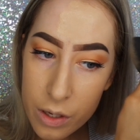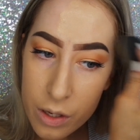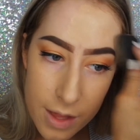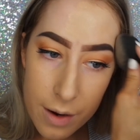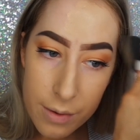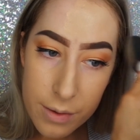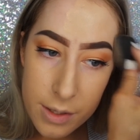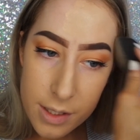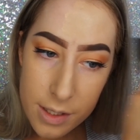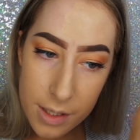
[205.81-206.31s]

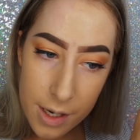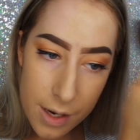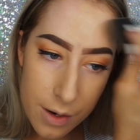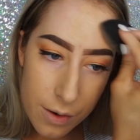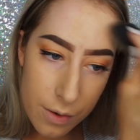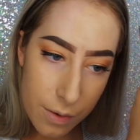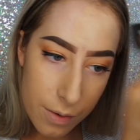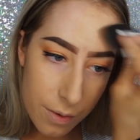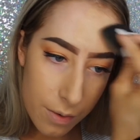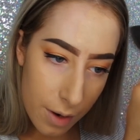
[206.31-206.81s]
there was
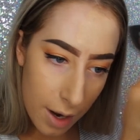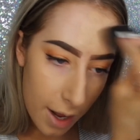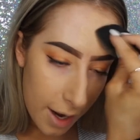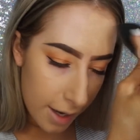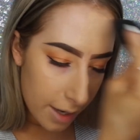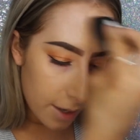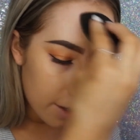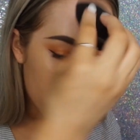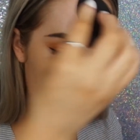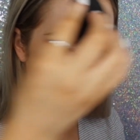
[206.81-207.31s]
still
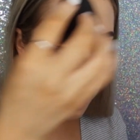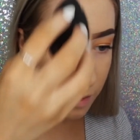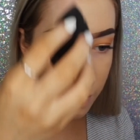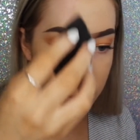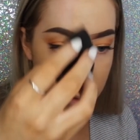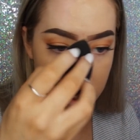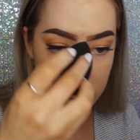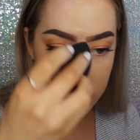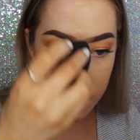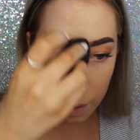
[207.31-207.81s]
like
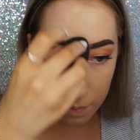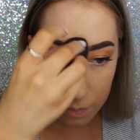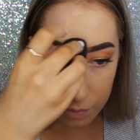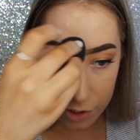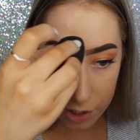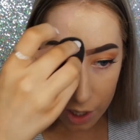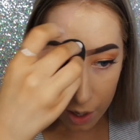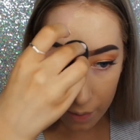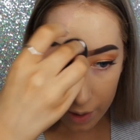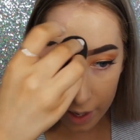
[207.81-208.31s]
some
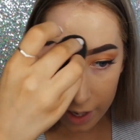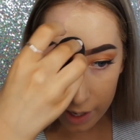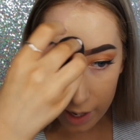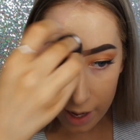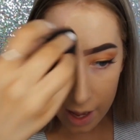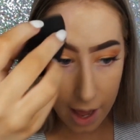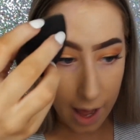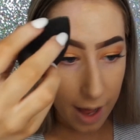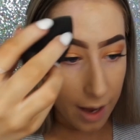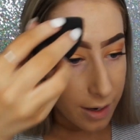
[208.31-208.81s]
showing,
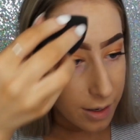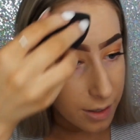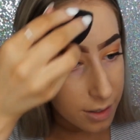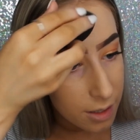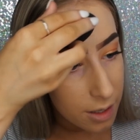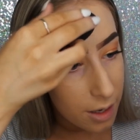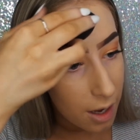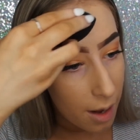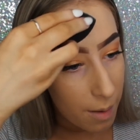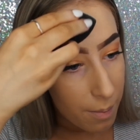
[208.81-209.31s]
and
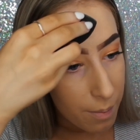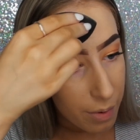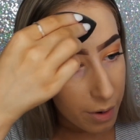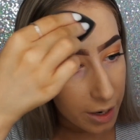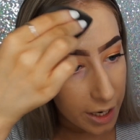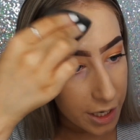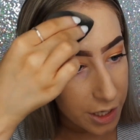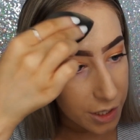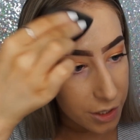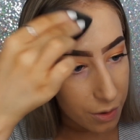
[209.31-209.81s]
I'm
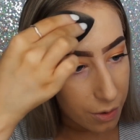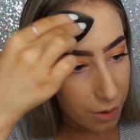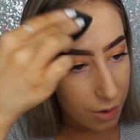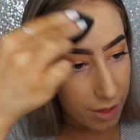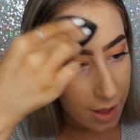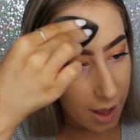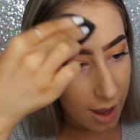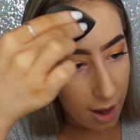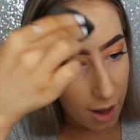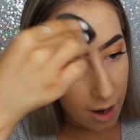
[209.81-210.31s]
pretty sure
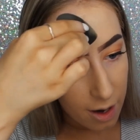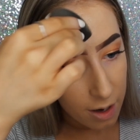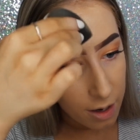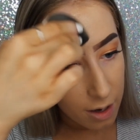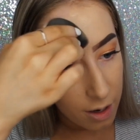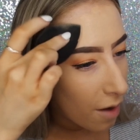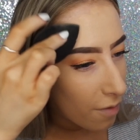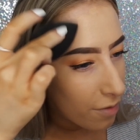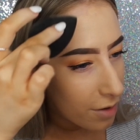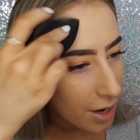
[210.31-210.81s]
they're
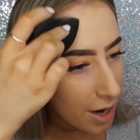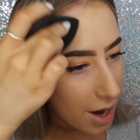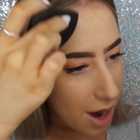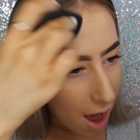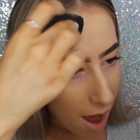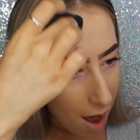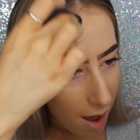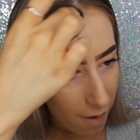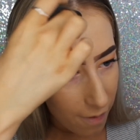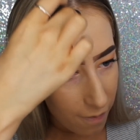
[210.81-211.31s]
covered
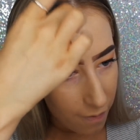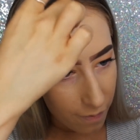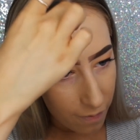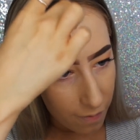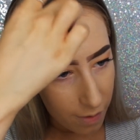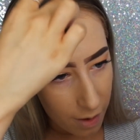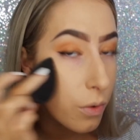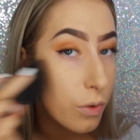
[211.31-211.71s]
enough.